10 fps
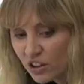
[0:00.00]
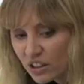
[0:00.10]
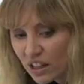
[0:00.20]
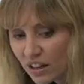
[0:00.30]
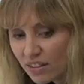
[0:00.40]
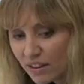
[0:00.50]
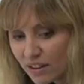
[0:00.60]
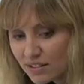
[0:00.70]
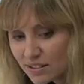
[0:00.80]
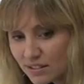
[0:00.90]
learn a lot of
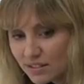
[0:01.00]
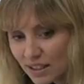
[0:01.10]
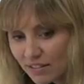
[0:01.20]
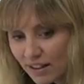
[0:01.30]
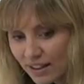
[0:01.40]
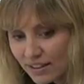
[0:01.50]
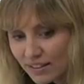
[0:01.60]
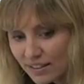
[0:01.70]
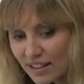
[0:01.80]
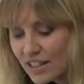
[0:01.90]
things. Is that right?
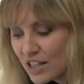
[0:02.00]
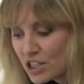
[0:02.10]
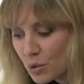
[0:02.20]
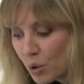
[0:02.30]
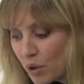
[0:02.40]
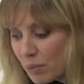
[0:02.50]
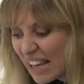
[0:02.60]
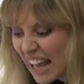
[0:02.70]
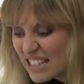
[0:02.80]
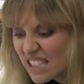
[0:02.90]
So we want to
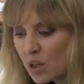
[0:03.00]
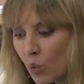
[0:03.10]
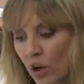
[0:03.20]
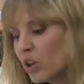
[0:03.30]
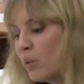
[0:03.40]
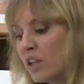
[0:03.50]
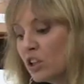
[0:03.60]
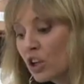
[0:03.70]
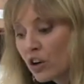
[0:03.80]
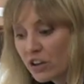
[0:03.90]
be asking, what are we
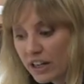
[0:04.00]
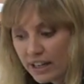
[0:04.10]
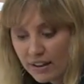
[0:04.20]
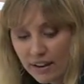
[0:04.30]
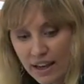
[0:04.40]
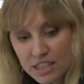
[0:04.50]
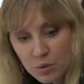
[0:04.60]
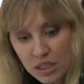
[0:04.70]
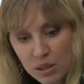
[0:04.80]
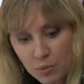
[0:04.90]
learning as
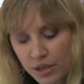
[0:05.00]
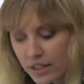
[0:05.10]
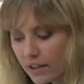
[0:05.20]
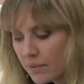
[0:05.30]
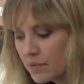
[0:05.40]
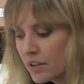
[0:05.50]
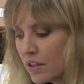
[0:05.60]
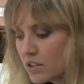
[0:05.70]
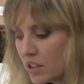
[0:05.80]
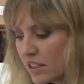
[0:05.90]
we keep reading?
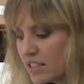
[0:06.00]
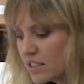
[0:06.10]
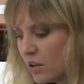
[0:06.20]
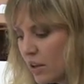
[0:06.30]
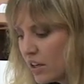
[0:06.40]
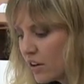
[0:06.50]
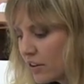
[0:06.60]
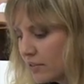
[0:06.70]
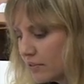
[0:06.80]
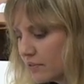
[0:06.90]
So let's go here.
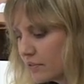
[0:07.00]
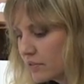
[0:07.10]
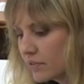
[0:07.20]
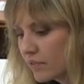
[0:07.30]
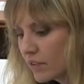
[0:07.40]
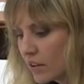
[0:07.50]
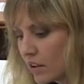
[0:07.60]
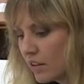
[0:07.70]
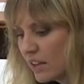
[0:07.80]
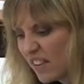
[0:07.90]

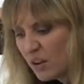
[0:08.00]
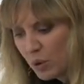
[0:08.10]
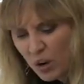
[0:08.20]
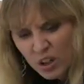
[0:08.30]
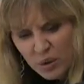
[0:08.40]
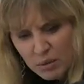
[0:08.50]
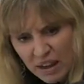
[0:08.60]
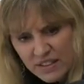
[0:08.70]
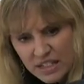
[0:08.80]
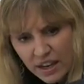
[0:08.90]
I think we already read
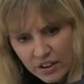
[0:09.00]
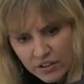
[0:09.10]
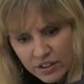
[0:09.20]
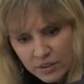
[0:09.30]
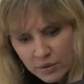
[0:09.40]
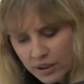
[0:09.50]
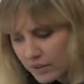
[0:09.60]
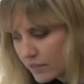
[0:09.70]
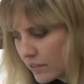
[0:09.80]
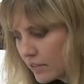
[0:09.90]
about the tiger, didn't
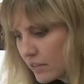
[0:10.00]
we?